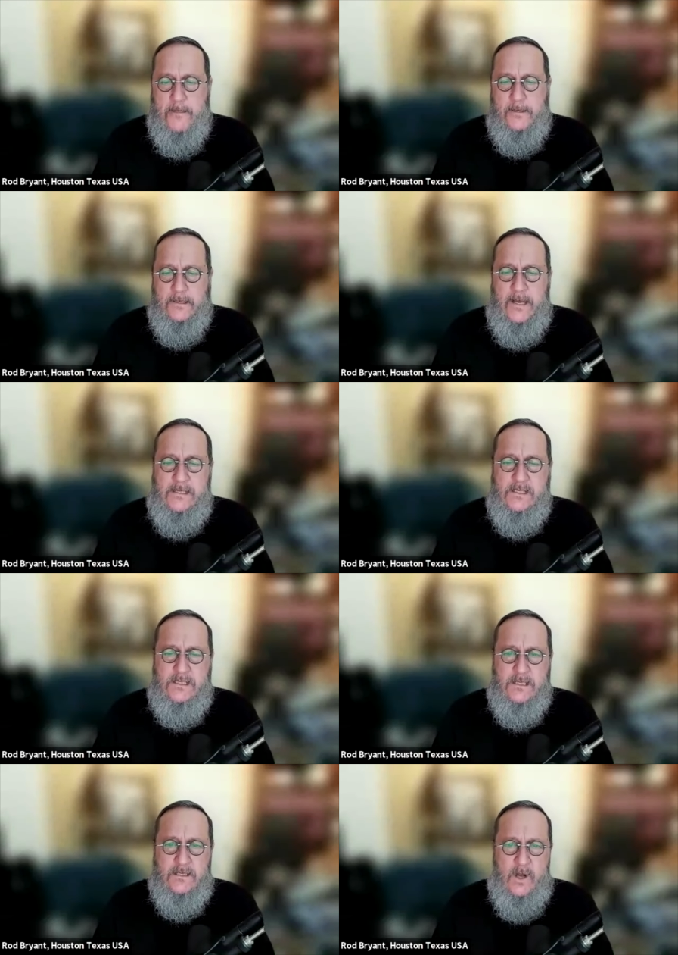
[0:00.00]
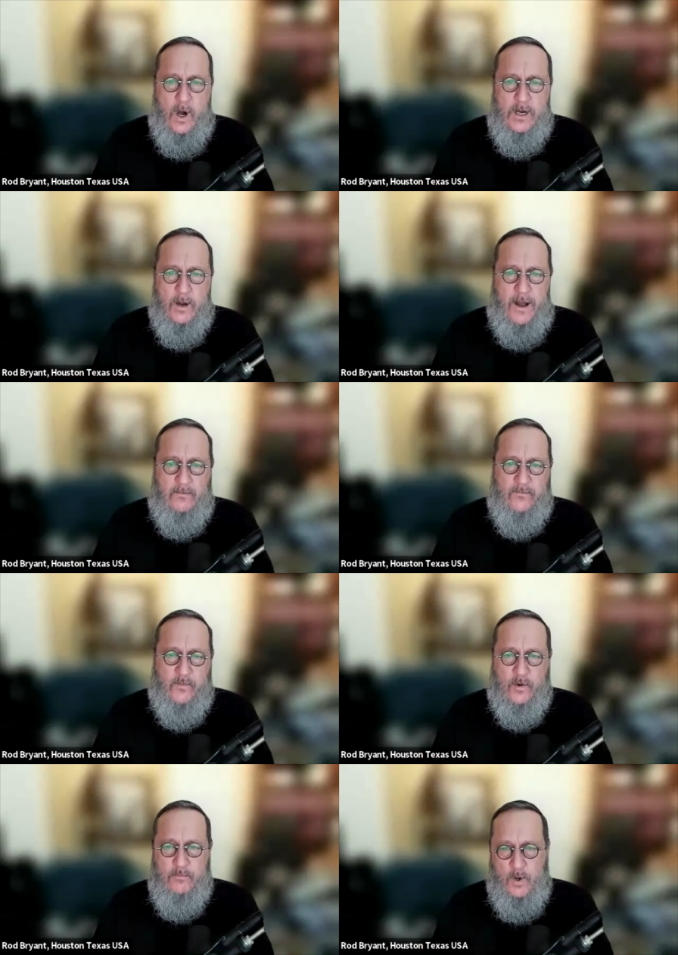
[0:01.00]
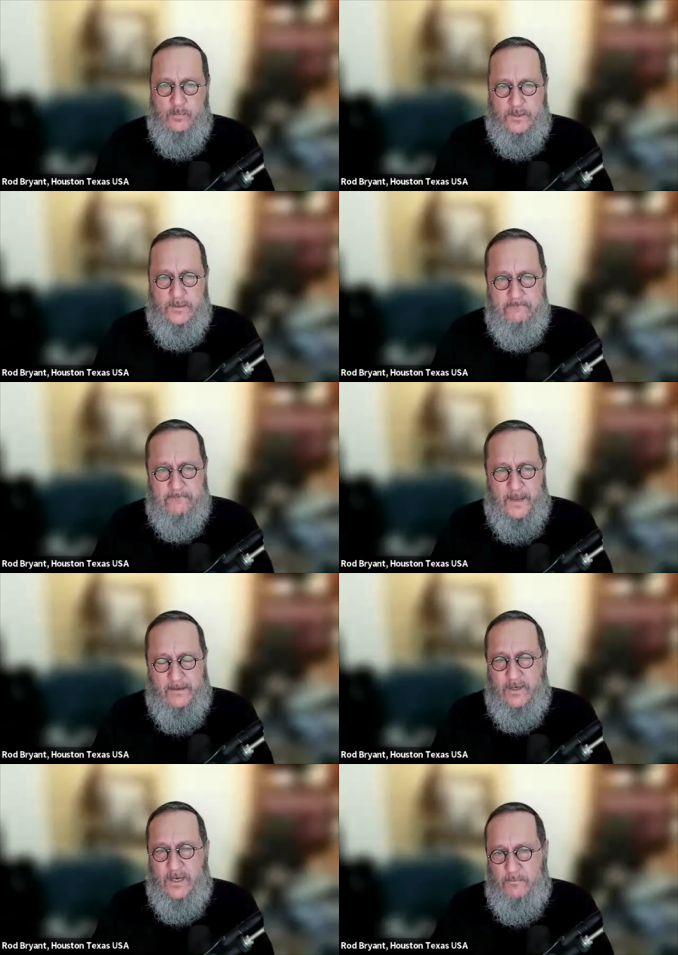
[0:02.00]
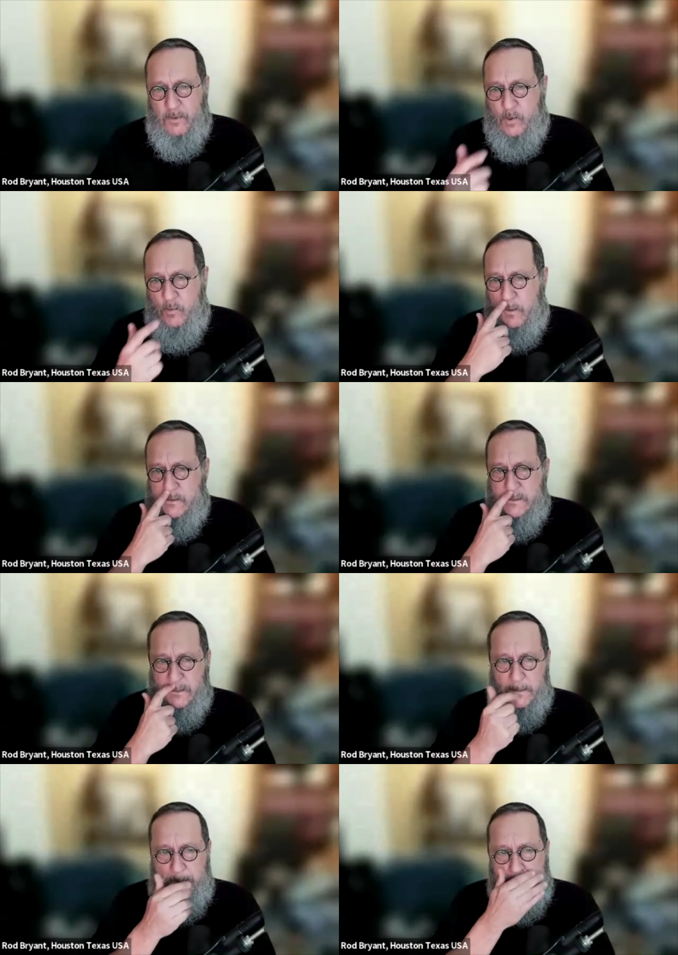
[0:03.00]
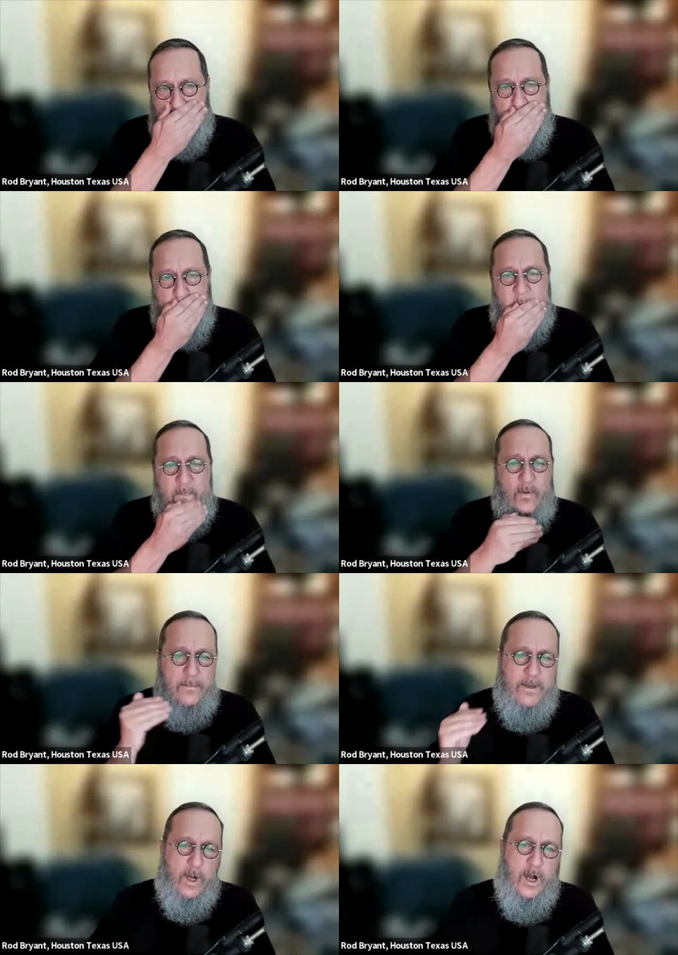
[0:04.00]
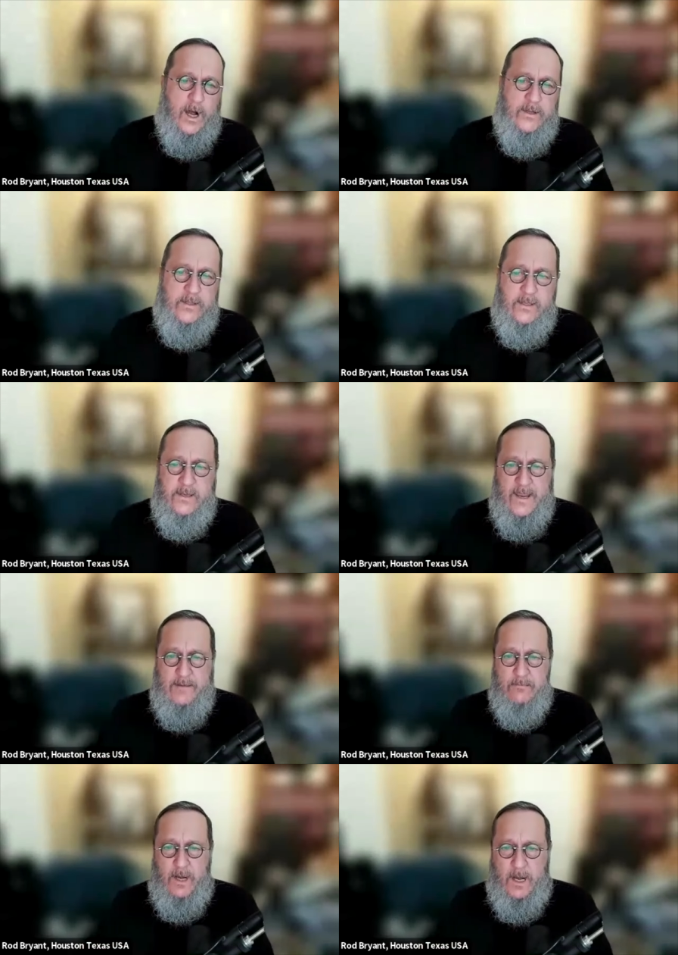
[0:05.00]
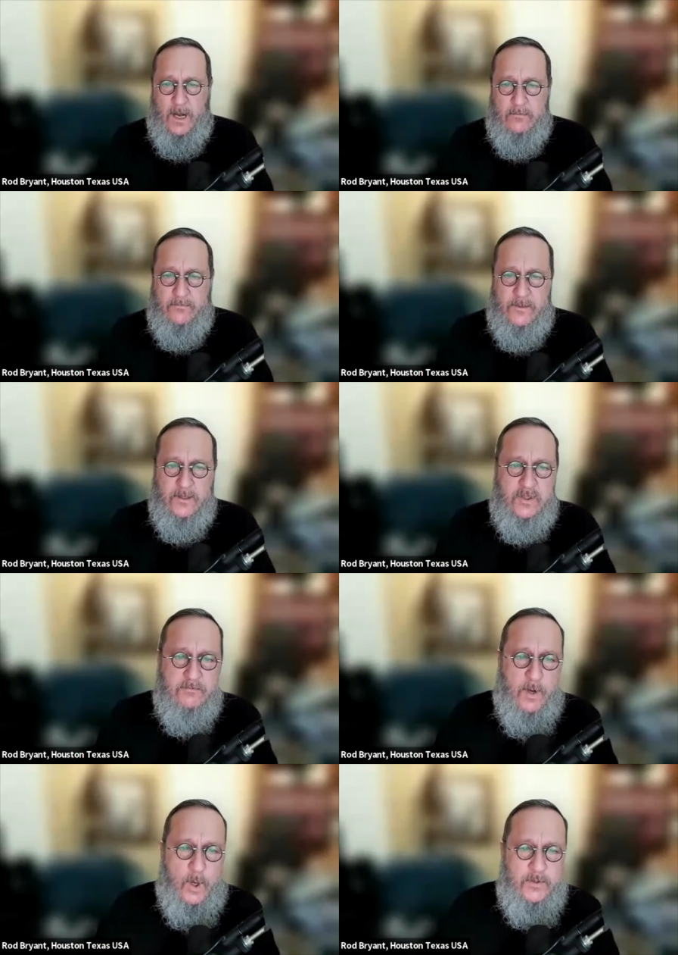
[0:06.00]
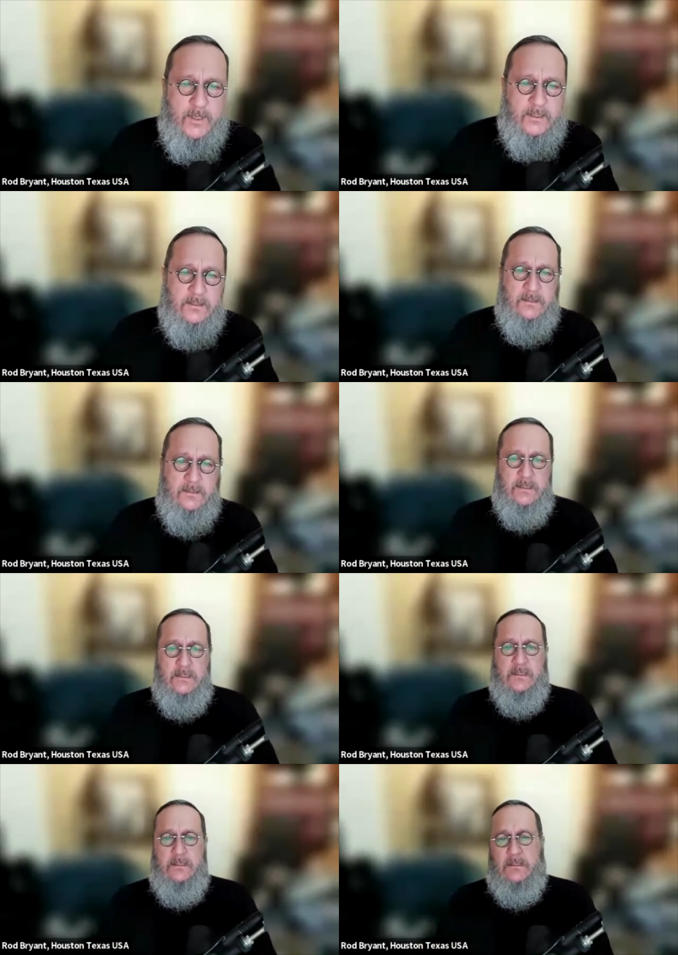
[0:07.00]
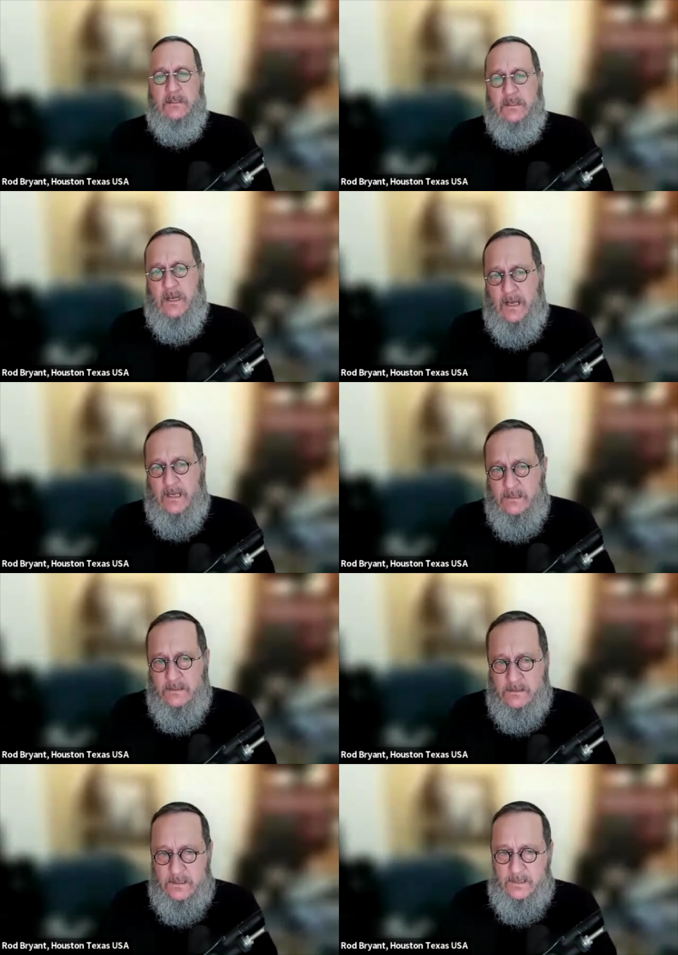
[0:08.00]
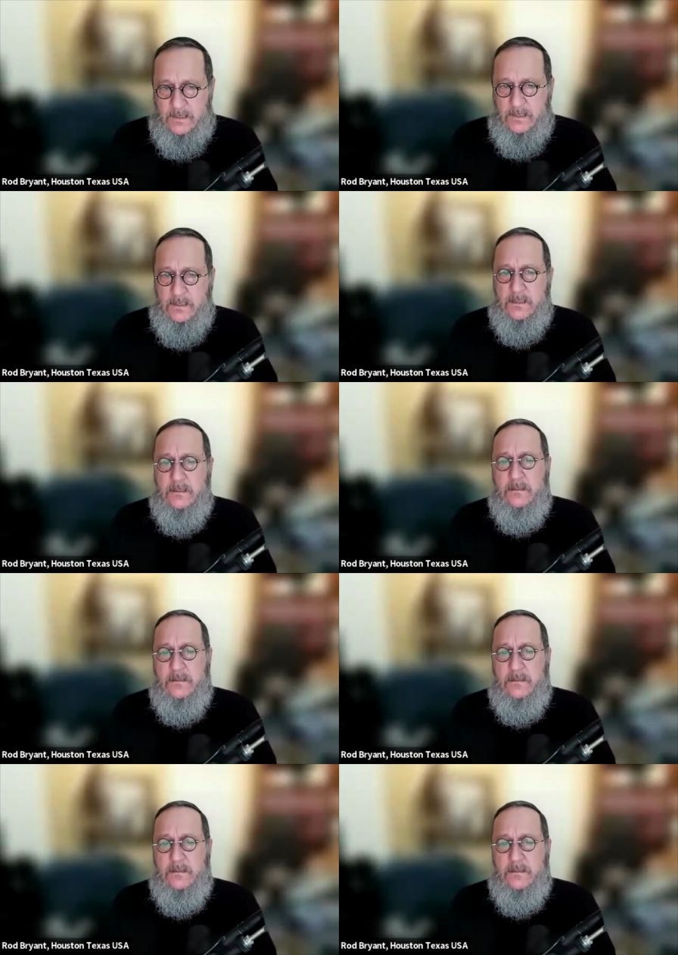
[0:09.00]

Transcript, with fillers: Let's talk about for a moment. I have a couple of quotes here. Rabbi Yochanan, the name of Shimon HaTzadik,